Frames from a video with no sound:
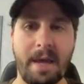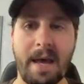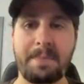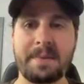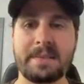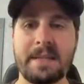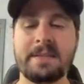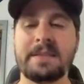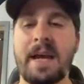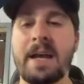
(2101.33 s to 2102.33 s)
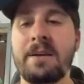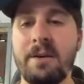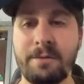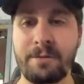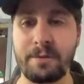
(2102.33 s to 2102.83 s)
happens inside
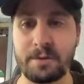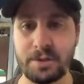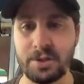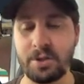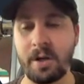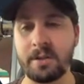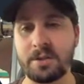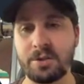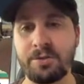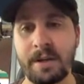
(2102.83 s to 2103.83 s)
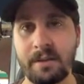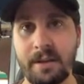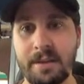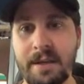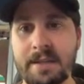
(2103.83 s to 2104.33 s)
of a string
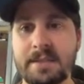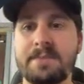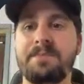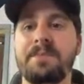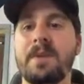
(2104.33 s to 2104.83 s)
like this.